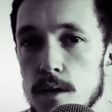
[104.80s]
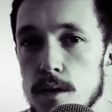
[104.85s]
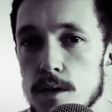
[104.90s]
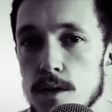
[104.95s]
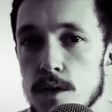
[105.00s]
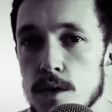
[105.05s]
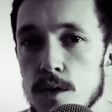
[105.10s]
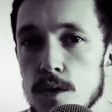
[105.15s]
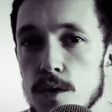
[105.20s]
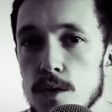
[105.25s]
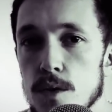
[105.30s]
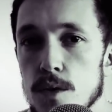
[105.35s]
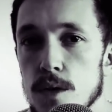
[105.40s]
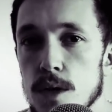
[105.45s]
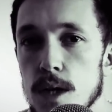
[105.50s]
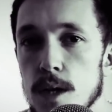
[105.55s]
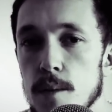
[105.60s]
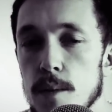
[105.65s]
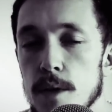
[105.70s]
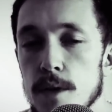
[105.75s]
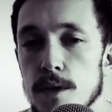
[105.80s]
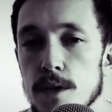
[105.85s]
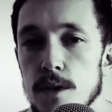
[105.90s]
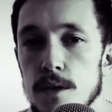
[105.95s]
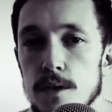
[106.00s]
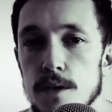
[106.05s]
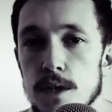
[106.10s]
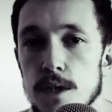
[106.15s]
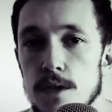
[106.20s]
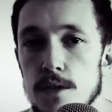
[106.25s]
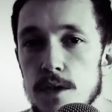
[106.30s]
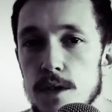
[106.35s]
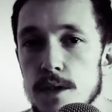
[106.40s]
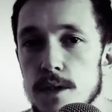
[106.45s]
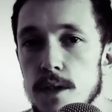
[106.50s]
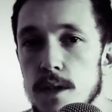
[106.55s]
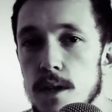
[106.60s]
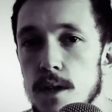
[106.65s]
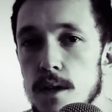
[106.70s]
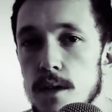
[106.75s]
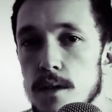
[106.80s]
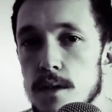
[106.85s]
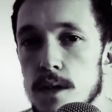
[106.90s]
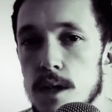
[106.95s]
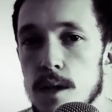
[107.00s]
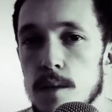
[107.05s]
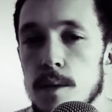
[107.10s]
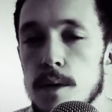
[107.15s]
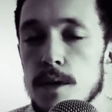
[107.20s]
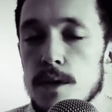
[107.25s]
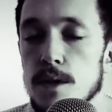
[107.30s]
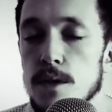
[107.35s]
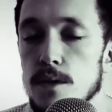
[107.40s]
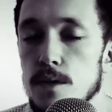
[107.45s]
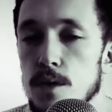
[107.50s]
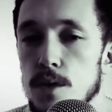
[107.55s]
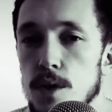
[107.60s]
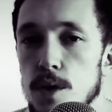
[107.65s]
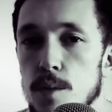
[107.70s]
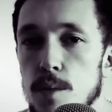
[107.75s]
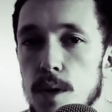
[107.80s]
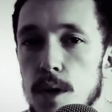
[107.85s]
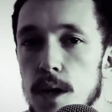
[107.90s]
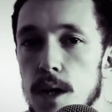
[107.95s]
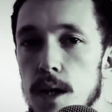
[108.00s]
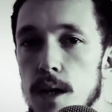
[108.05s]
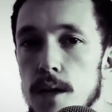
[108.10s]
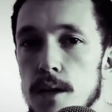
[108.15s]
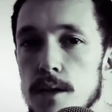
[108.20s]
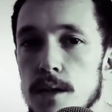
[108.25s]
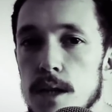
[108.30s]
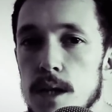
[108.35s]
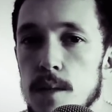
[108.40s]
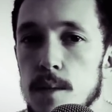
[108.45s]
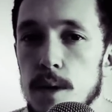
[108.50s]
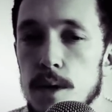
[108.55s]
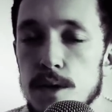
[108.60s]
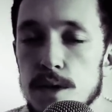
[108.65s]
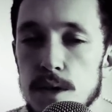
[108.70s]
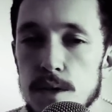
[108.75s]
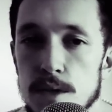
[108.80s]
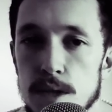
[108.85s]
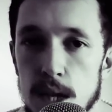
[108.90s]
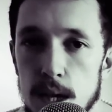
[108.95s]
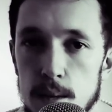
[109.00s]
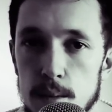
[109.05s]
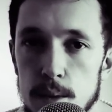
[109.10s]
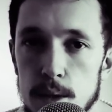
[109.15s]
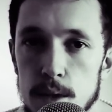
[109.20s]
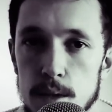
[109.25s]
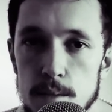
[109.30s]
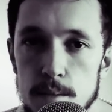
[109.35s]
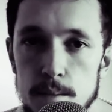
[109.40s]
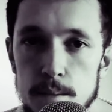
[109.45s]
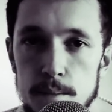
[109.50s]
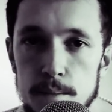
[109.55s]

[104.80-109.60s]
to keep ourselves interested, to keep ourselves occupied, to keep ourselves happy.